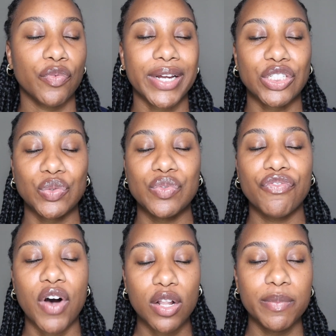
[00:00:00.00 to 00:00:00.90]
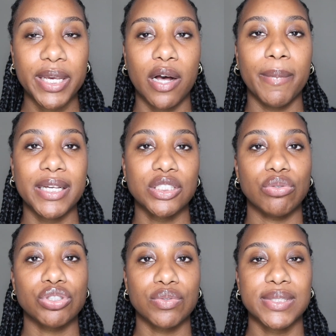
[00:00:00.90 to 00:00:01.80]
Don't forget to follow me on my
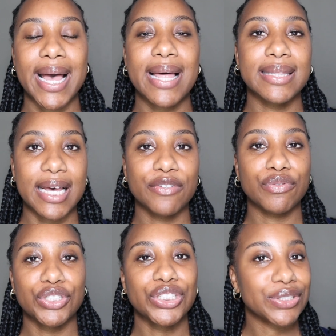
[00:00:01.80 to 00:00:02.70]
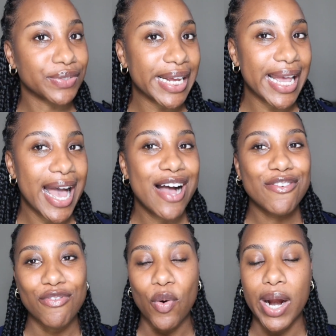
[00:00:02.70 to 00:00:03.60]
socials at Life with Sheree
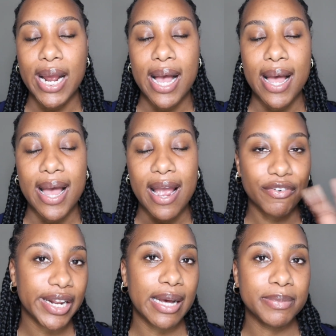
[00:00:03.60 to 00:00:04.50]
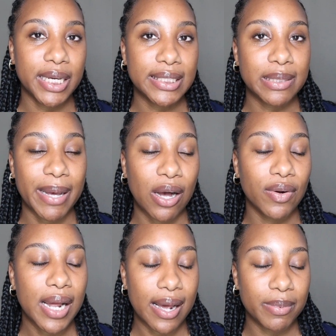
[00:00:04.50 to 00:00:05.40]
for everyday updates
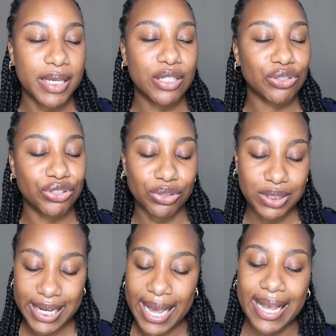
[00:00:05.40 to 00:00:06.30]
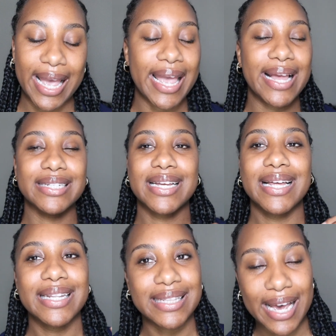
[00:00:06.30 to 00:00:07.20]
about how to be a surgical tech and
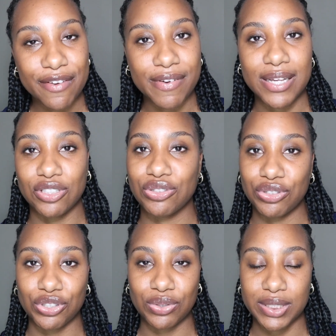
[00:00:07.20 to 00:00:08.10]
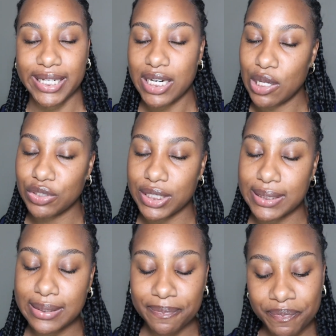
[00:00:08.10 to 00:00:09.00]
life as a surgical
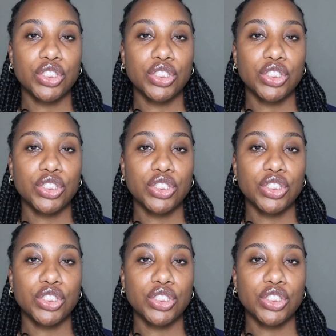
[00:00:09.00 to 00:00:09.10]
technologist.